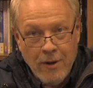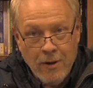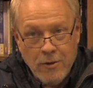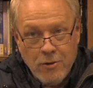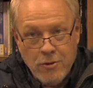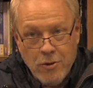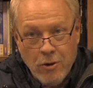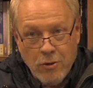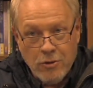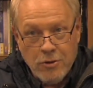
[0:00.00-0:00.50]

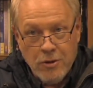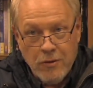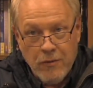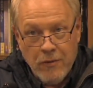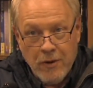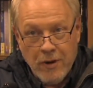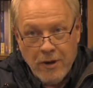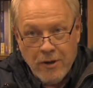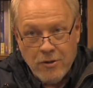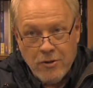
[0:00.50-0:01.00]
Joseph,
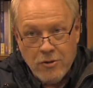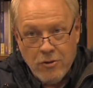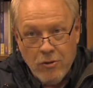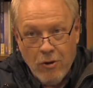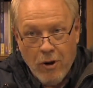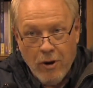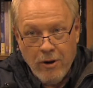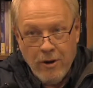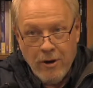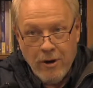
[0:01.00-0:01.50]
an
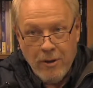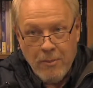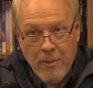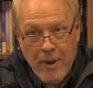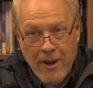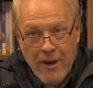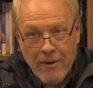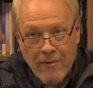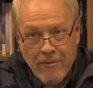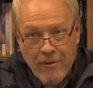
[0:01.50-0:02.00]
extraordinary
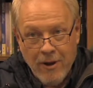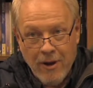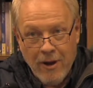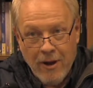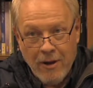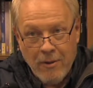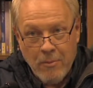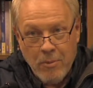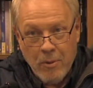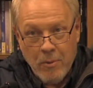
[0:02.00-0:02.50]
man of
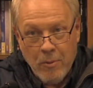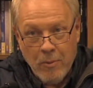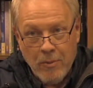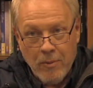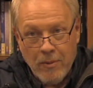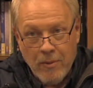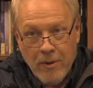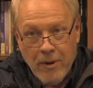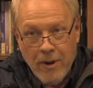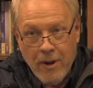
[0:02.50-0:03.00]
God,
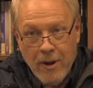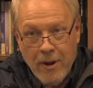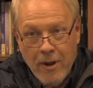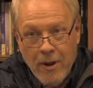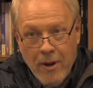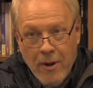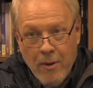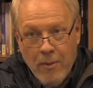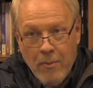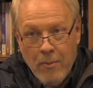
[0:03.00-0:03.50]

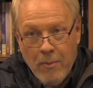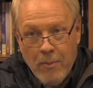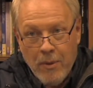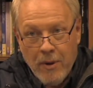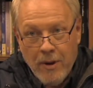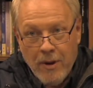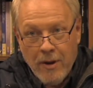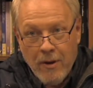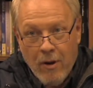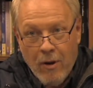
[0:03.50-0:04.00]

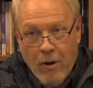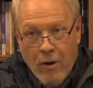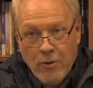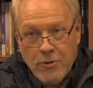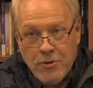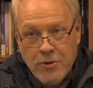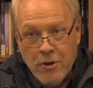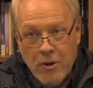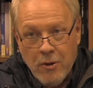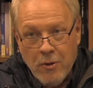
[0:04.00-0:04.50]
but
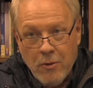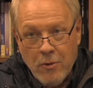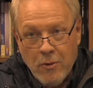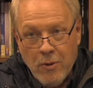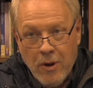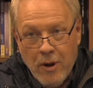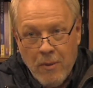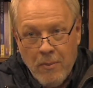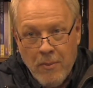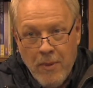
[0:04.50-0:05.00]
also
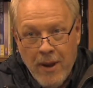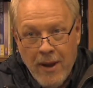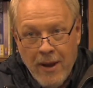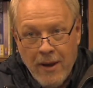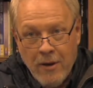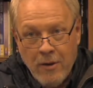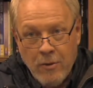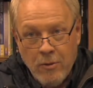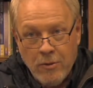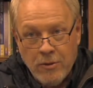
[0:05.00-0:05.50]
a man
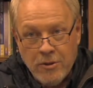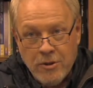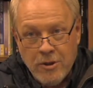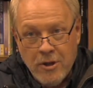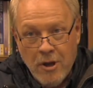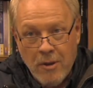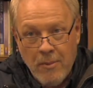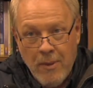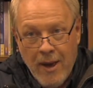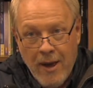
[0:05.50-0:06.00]
who has
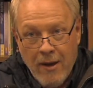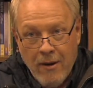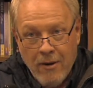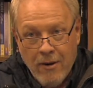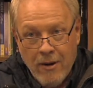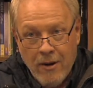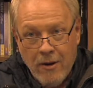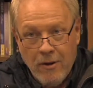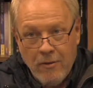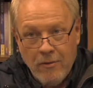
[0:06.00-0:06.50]
come out
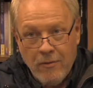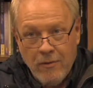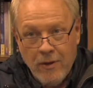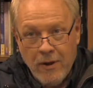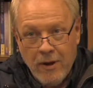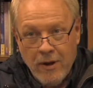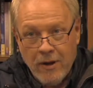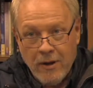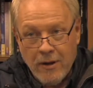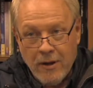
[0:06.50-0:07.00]
of
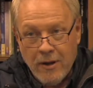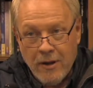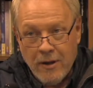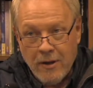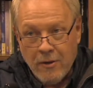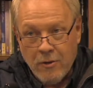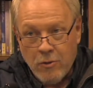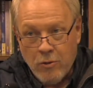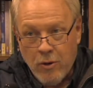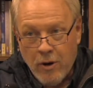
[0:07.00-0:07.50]
an
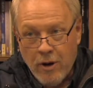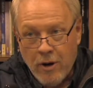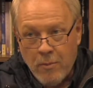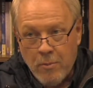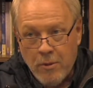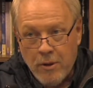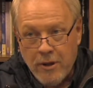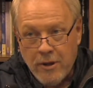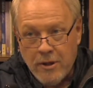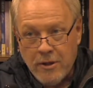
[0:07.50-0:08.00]

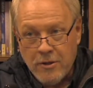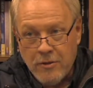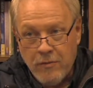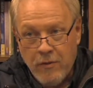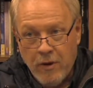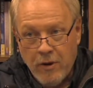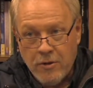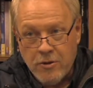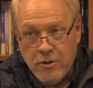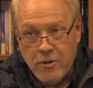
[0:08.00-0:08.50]
incredibly
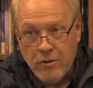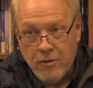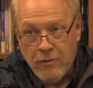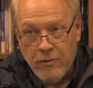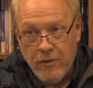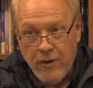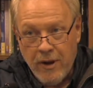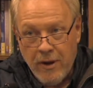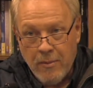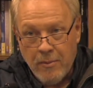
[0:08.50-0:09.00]
dysfunctional
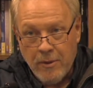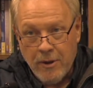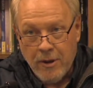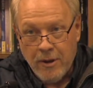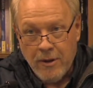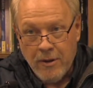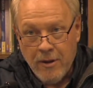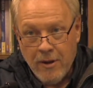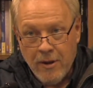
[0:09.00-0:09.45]
family.